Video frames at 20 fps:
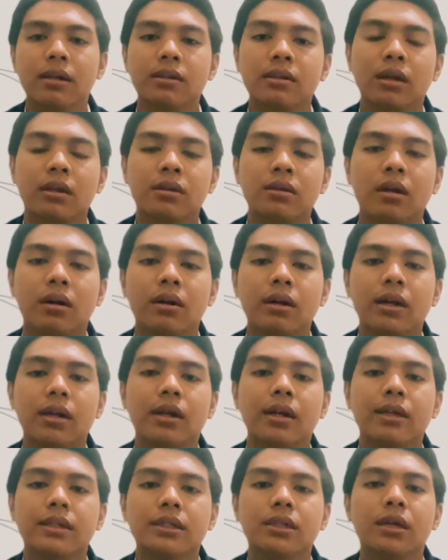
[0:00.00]
the third
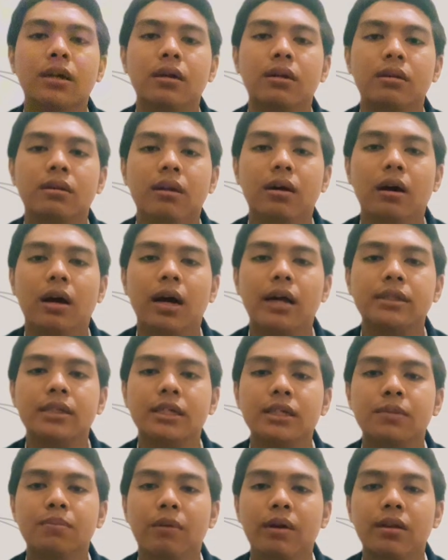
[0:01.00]
is the
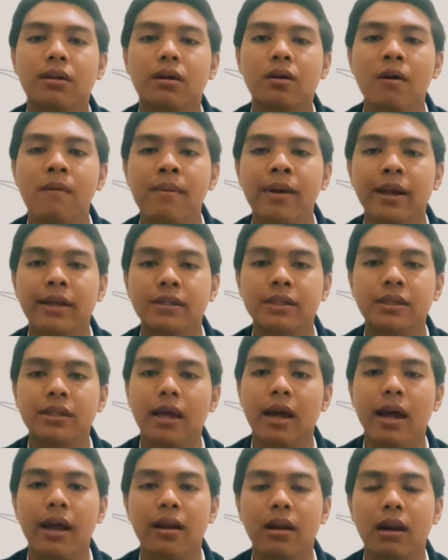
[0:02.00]
assessment components,
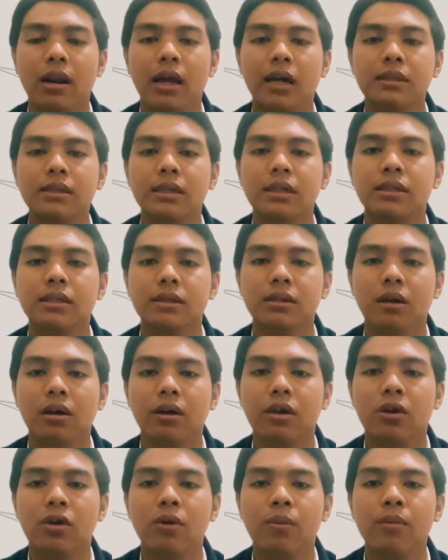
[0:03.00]
and the last is the
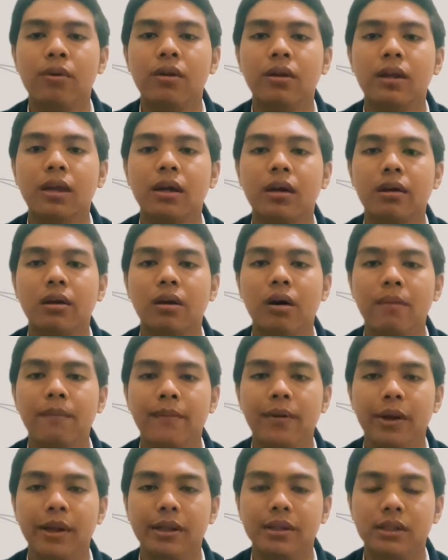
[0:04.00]
community
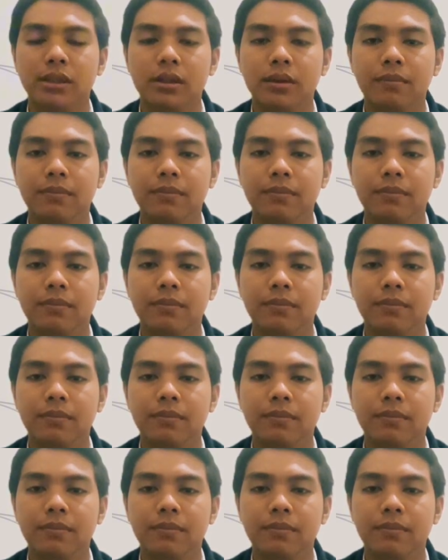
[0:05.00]
components.